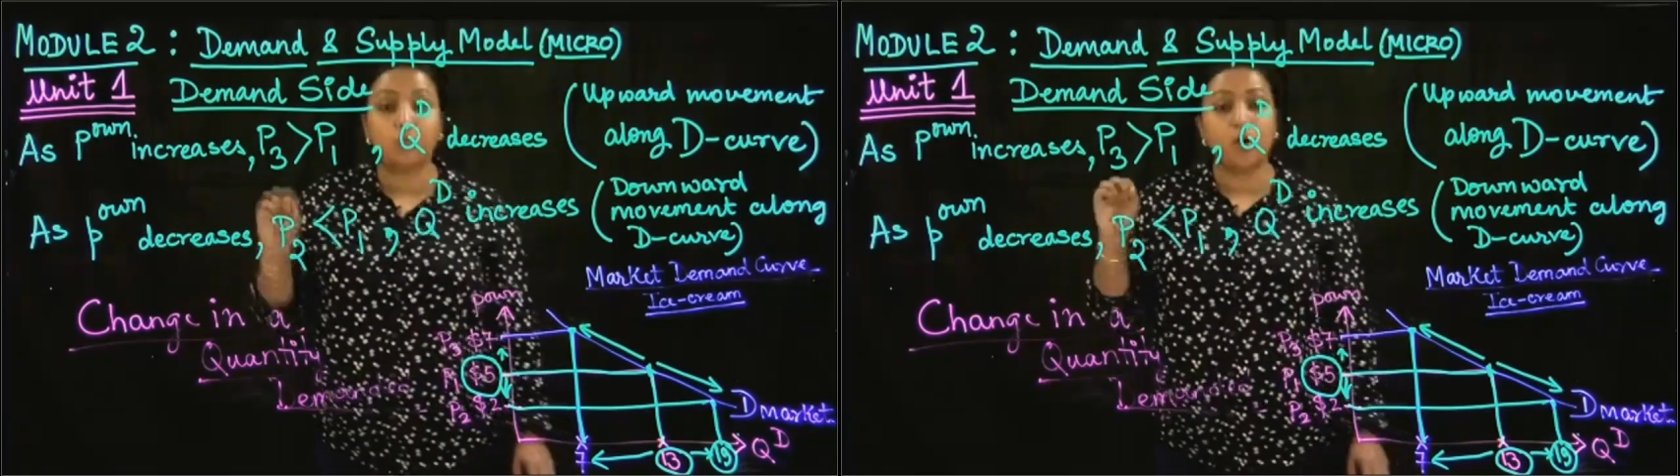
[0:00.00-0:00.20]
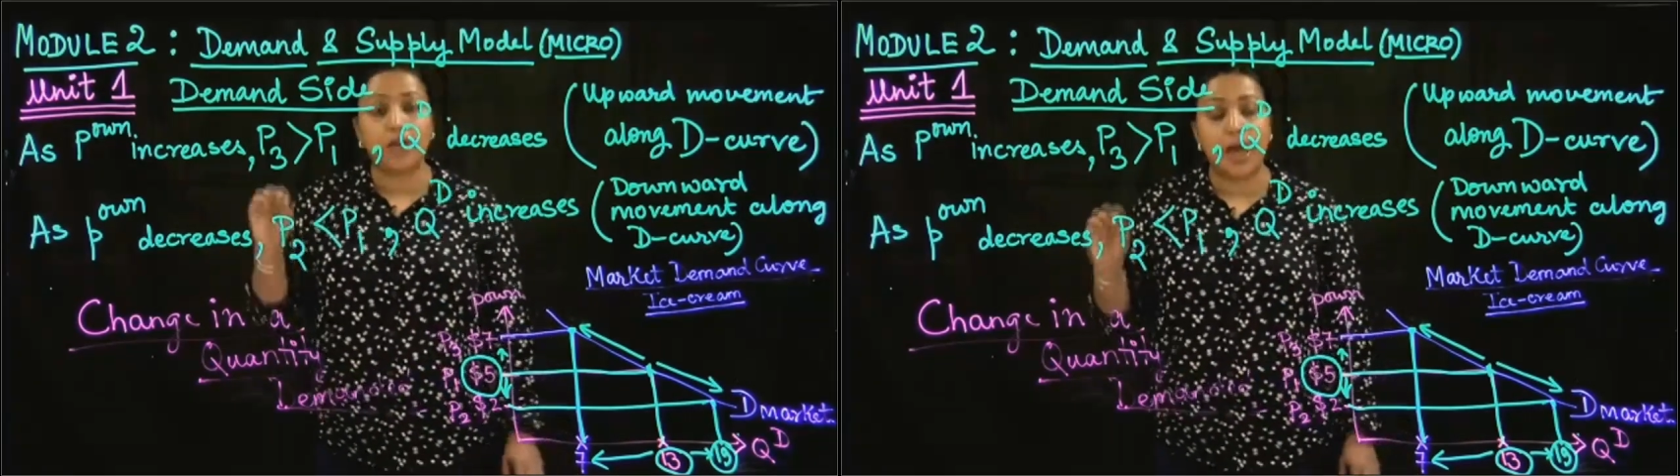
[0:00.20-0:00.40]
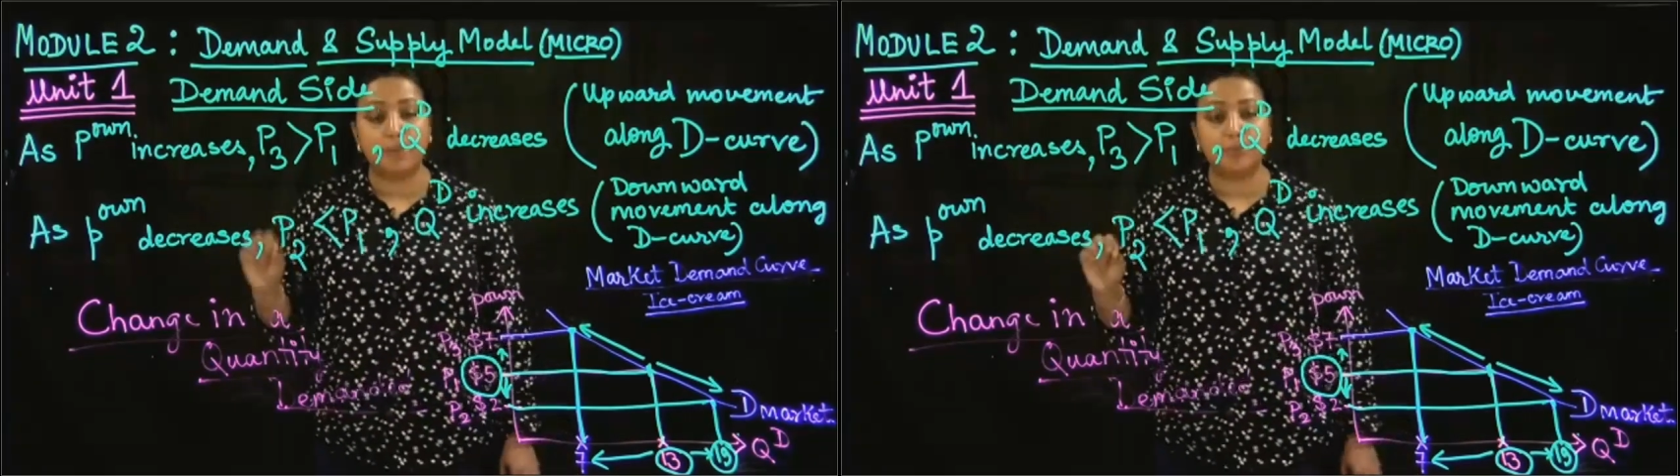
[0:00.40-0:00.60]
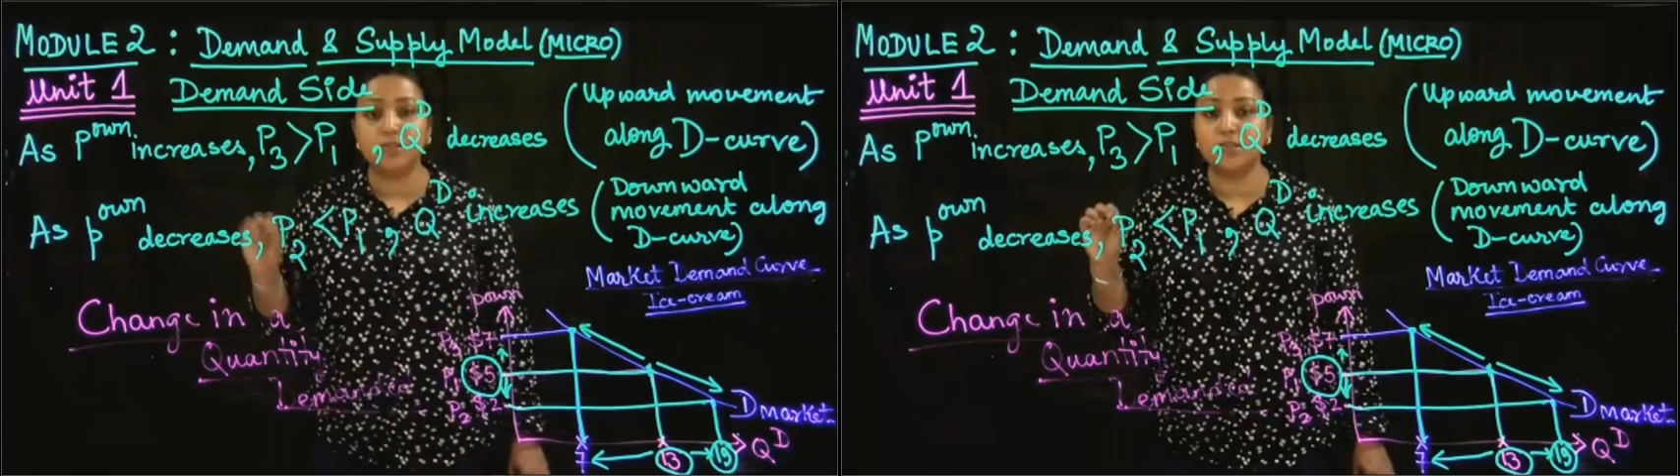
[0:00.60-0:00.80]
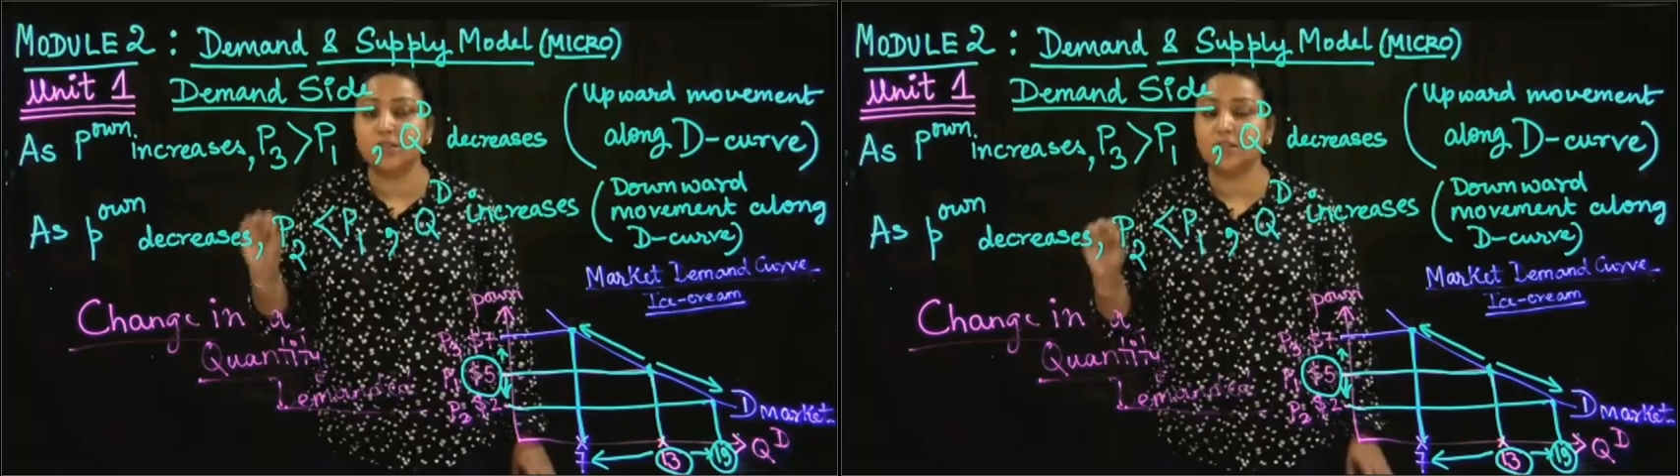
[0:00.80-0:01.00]
what
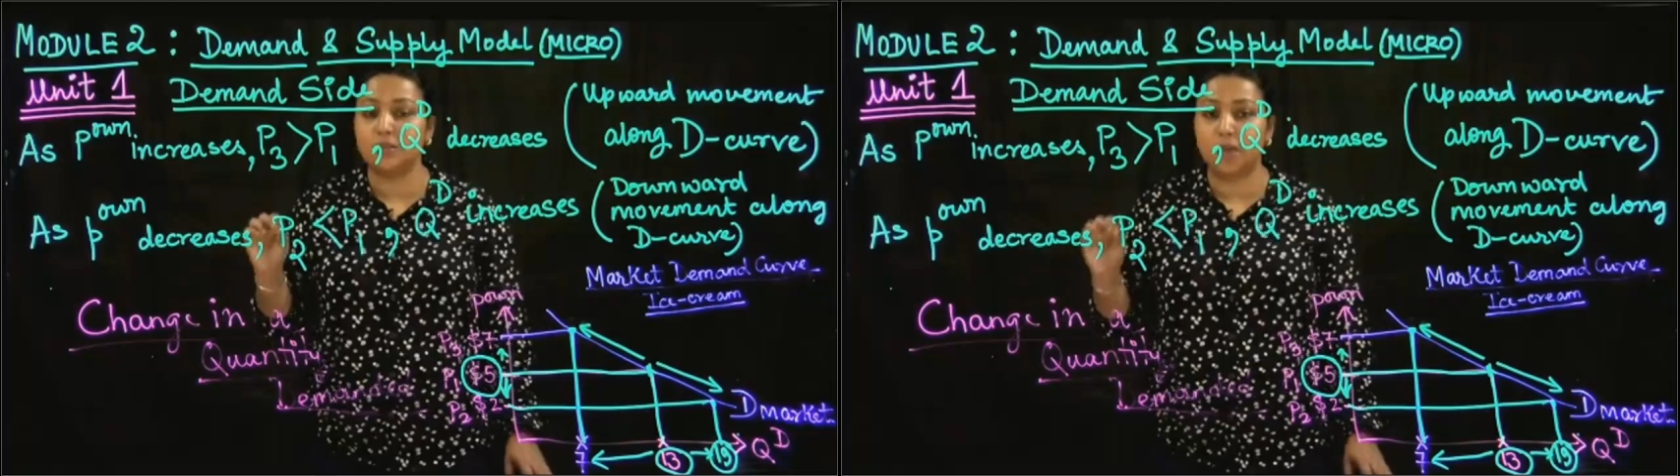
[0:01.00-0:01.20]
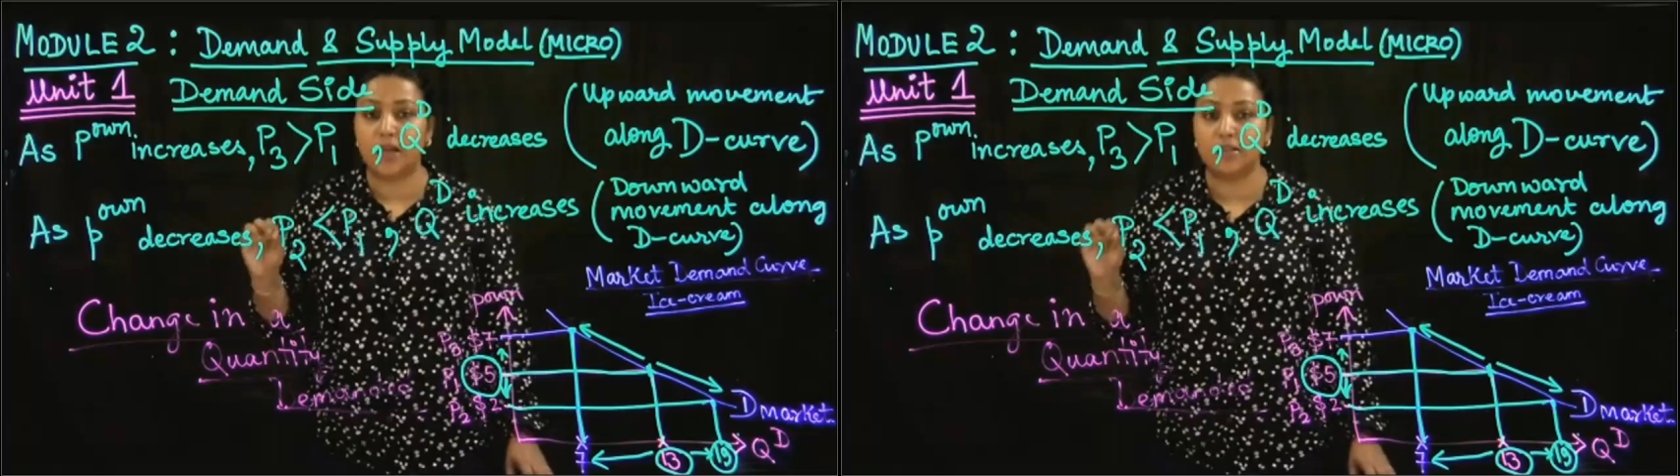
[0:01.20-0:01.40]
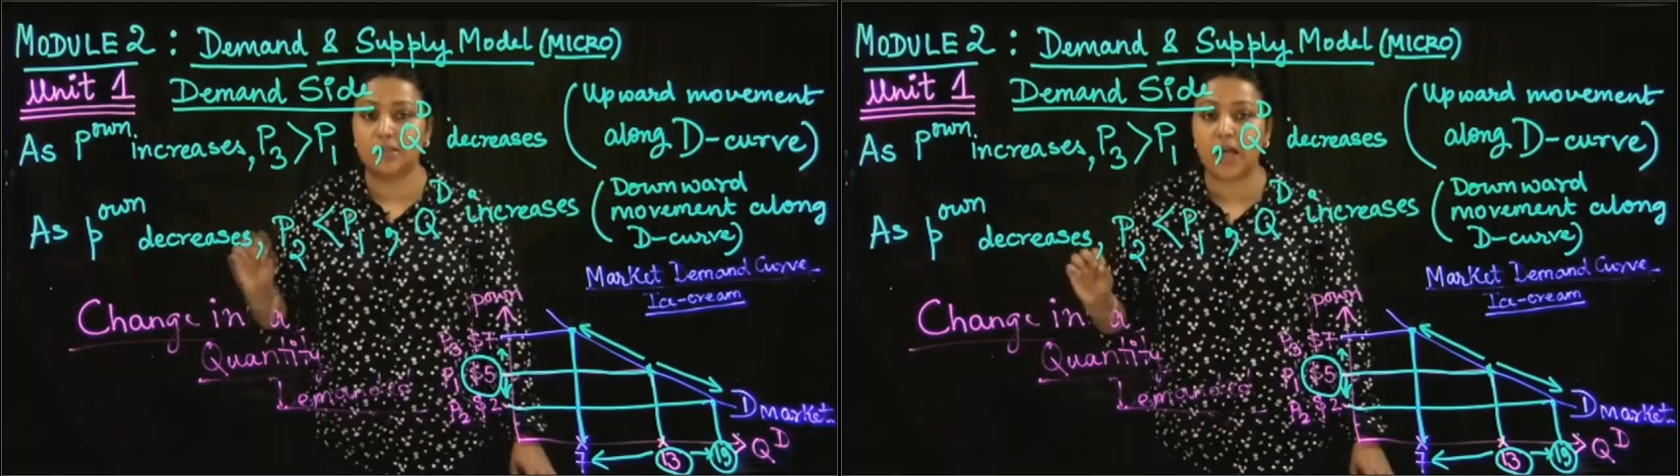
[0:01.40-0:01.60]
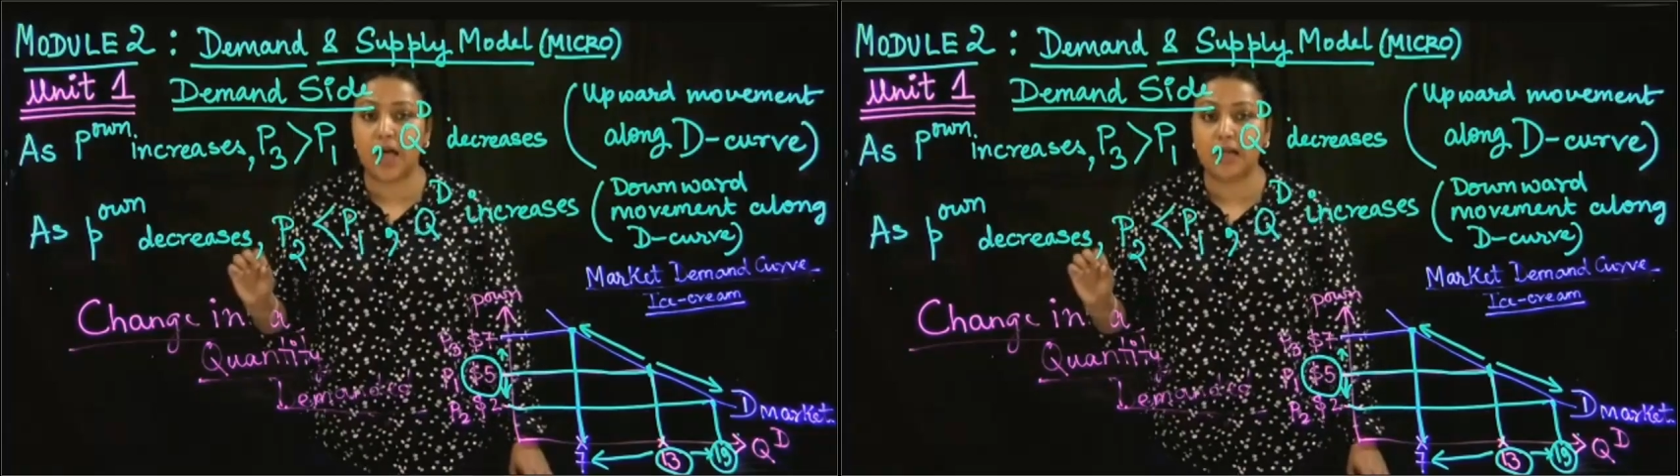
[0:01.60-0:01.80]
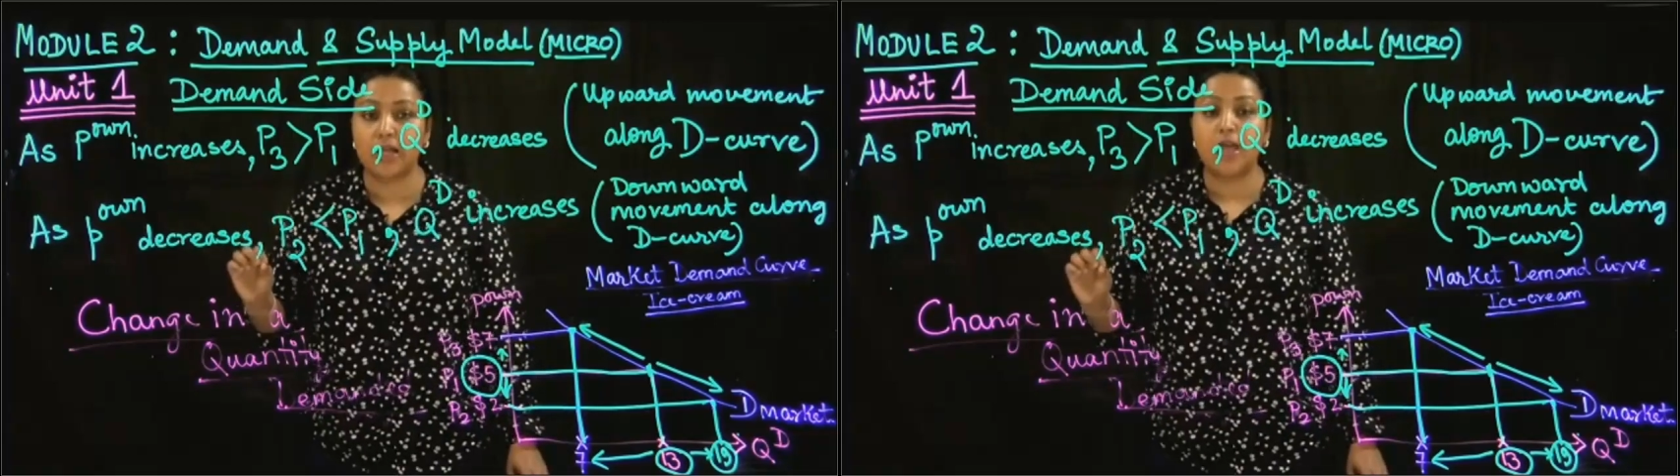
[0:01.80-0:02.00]
happens in the demand
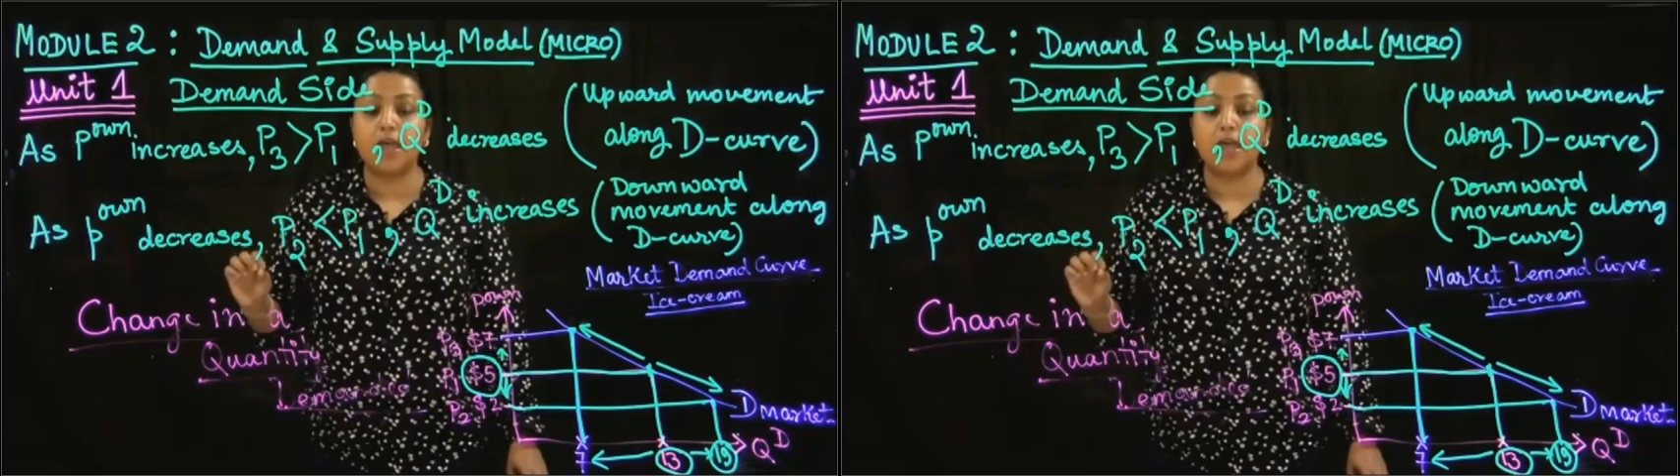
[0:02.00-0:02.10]
side